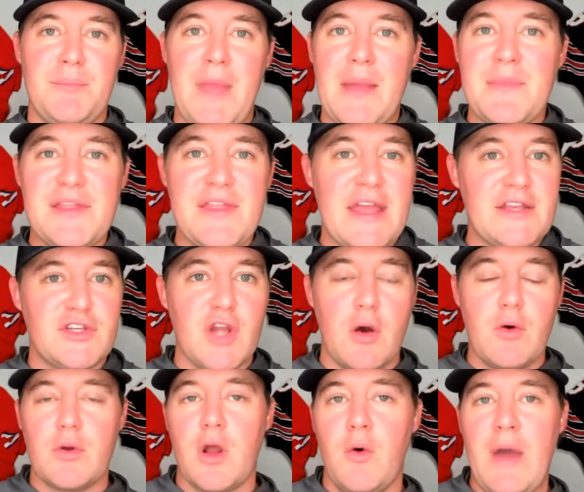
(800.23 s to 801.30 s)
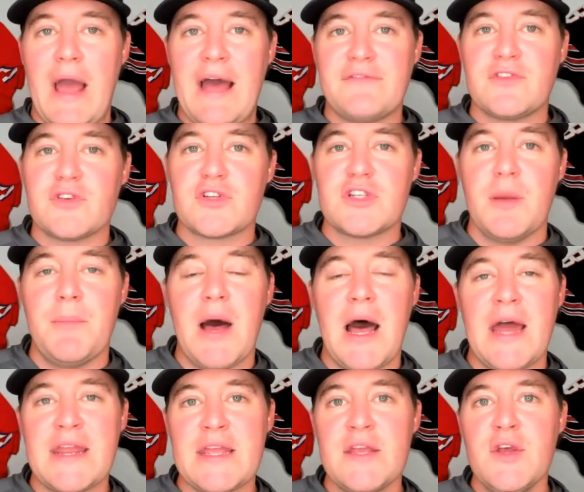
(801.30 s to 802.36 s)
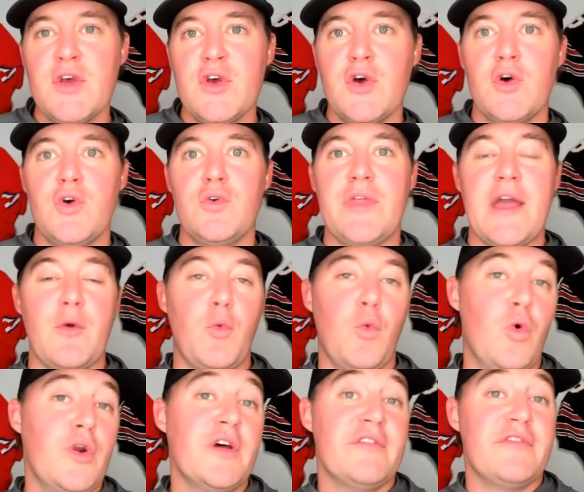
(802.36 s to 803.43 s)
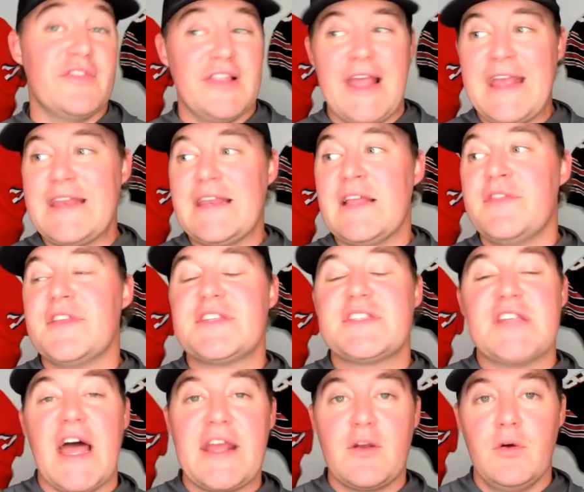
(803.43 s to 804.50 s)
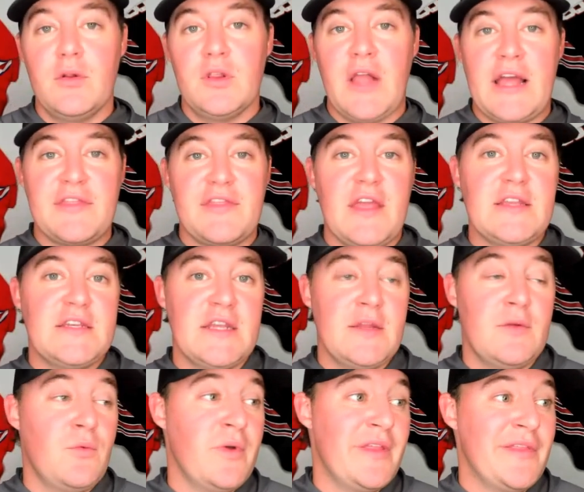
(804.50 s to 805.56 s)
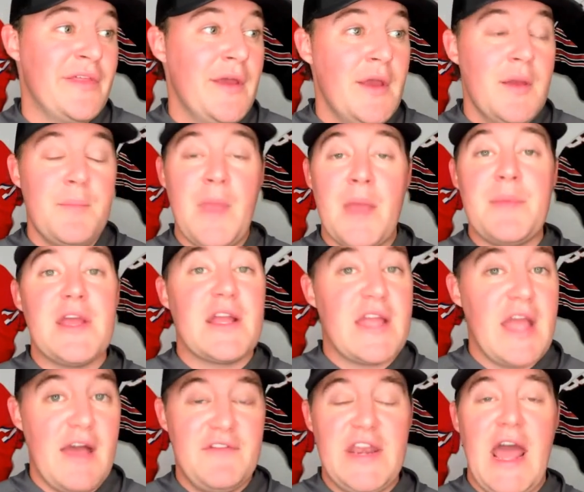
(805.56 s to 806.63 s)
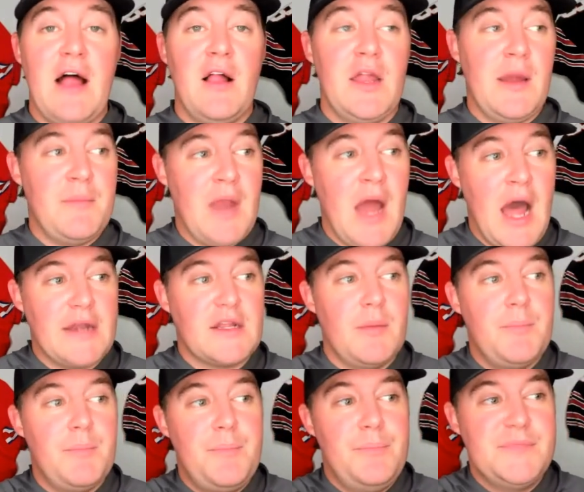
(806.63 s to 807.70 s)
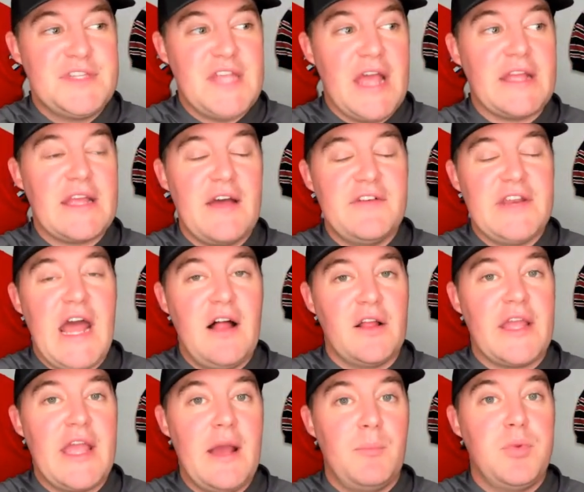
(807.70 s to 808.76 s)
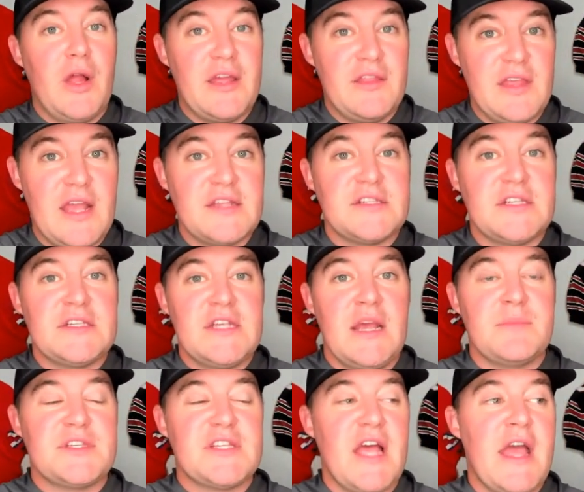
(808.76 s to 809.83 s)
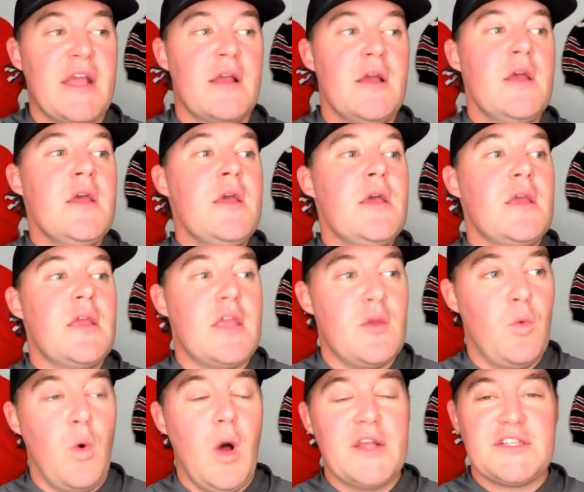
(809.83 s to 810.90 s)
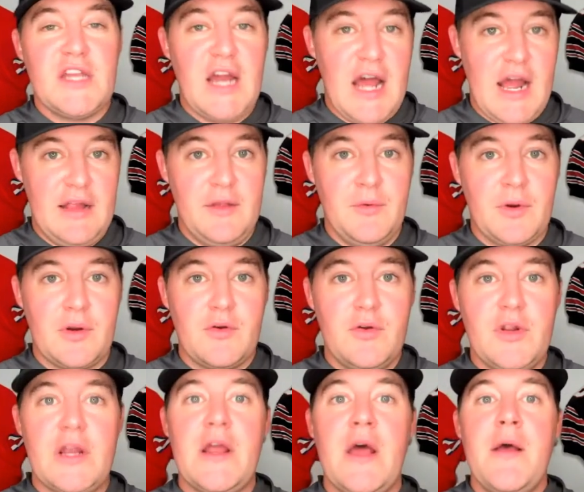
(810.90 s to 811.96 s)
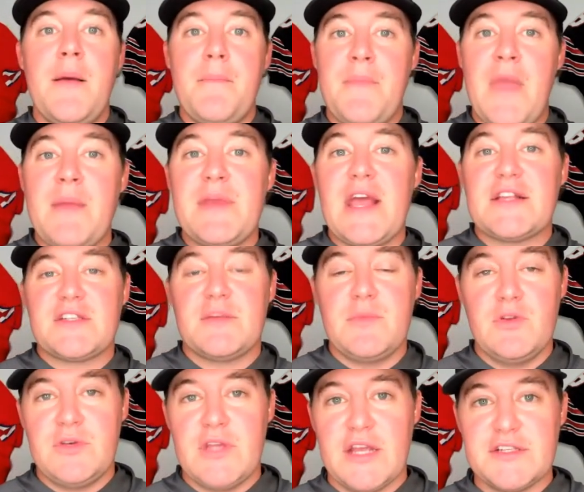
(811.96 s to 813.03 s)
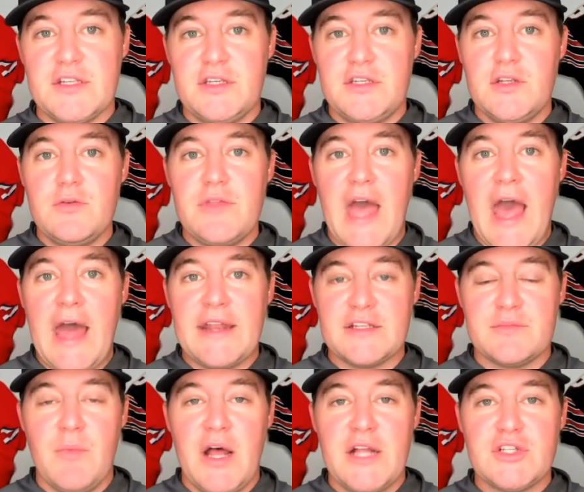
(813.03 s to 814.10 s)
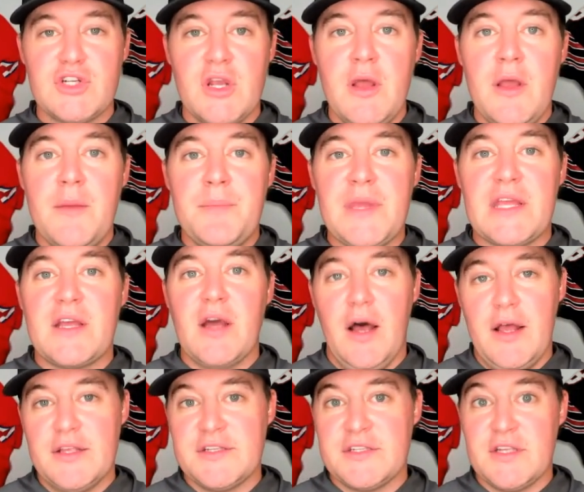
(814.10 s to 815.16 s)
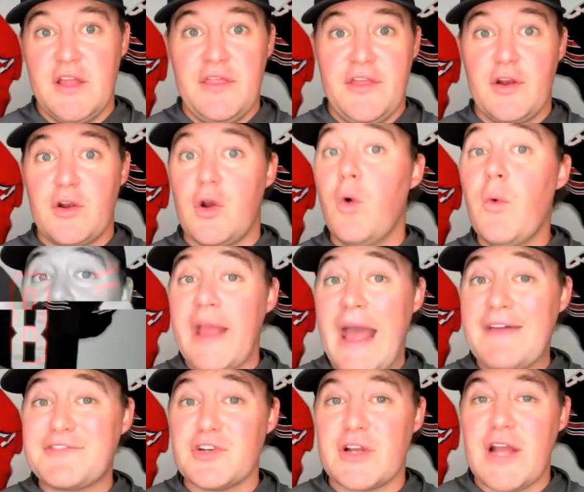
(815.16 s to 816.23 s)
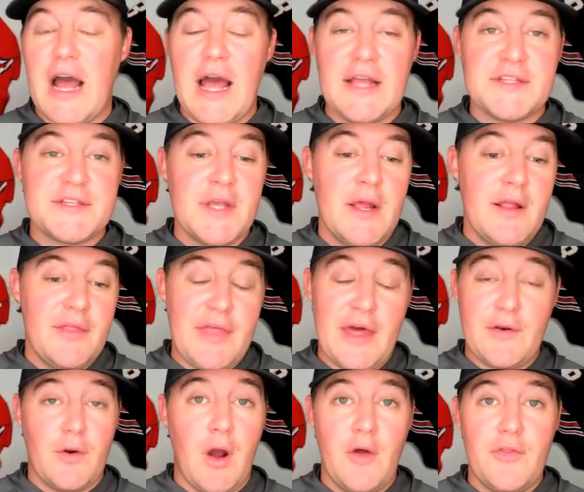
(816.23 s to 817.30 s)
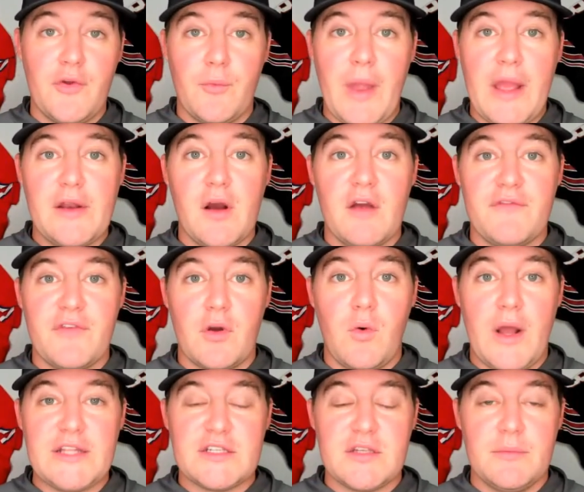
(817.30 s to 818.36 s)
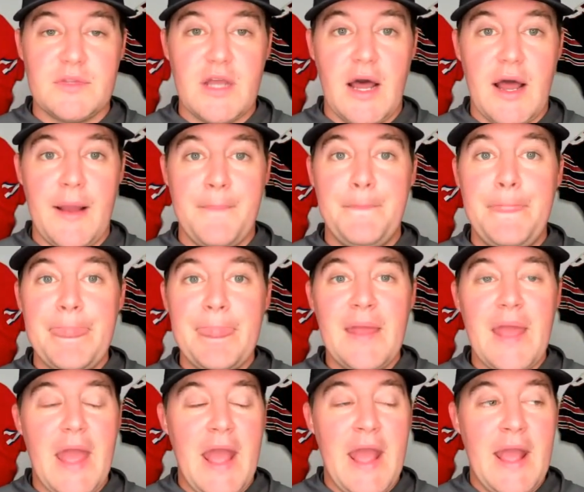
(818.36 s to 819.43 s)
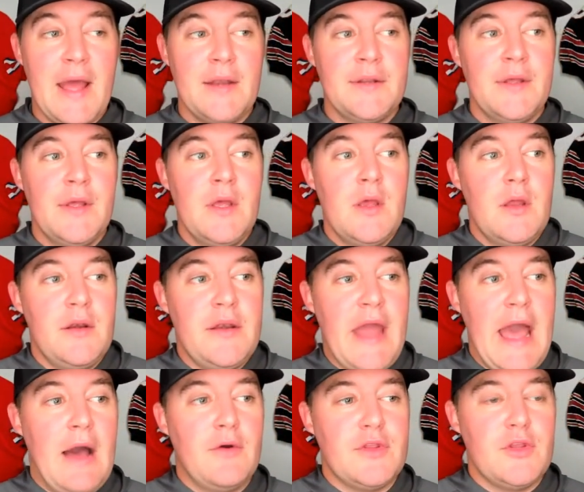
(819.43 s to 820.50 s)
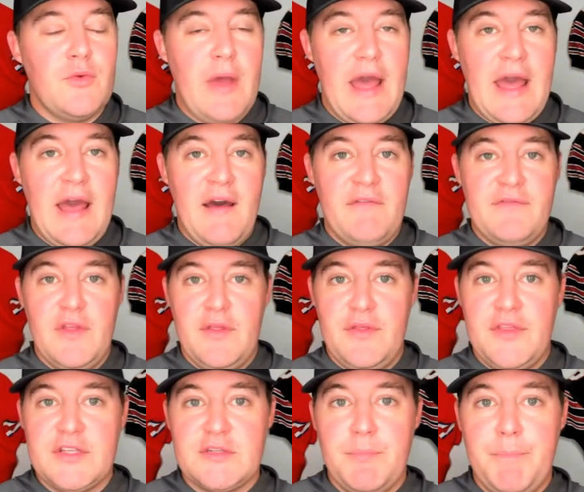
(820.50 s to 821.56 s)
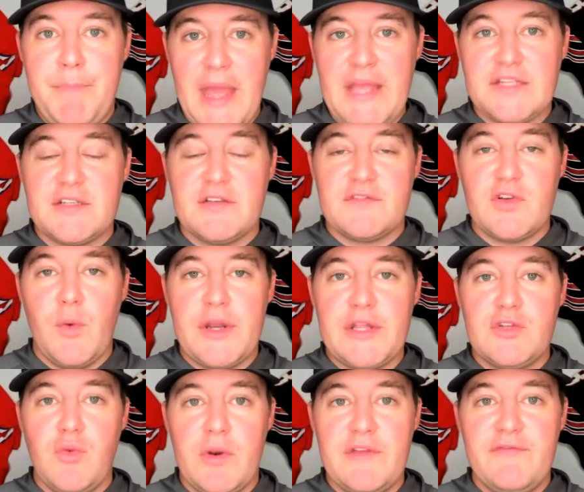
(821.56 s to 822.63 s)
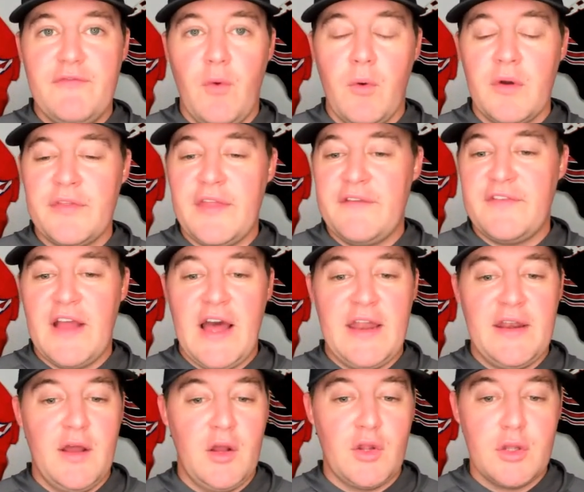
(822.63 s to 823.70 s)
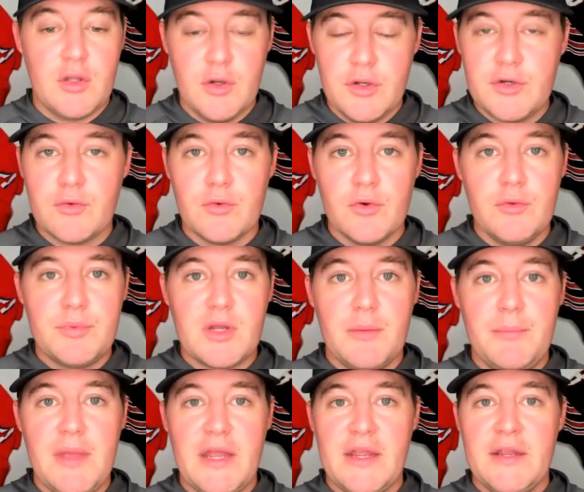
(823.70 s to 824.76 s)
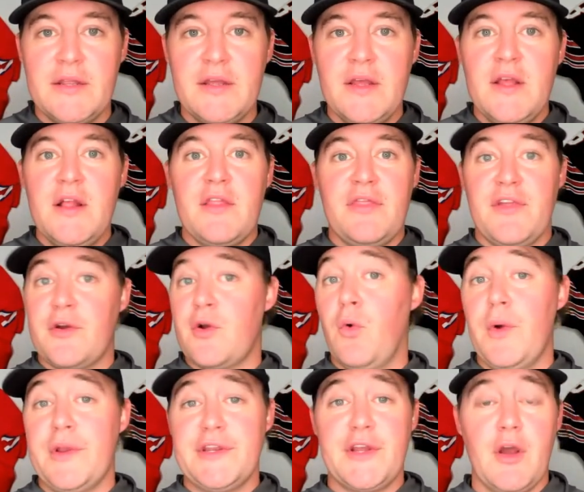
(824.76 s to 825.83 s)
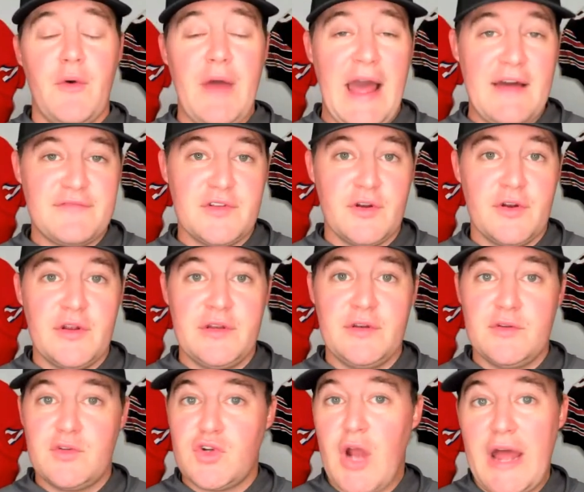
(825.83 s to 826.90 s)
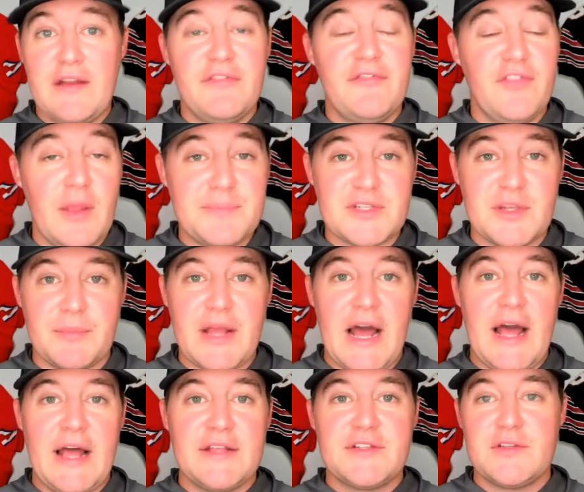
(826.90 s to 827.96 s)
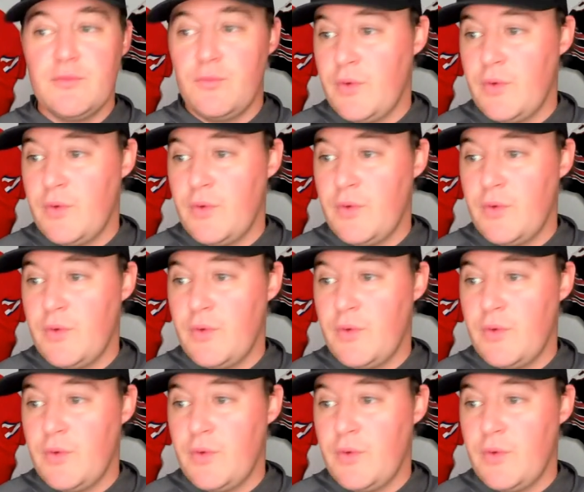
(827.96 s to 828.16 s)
Maybe they don't go after somebody who they would have late in the cycle, like they did with maybe a Kevin Allen. I'm not saying Kevin Allen can't play in the ACC. I'm saying he wasn't highly recruited. Maybe SMU doesn't do that as much because they're going after guys that are on the radar for quite some time. And now you have this base of 2024. They've got a good group committed. They're going to go after and try to flip some guys.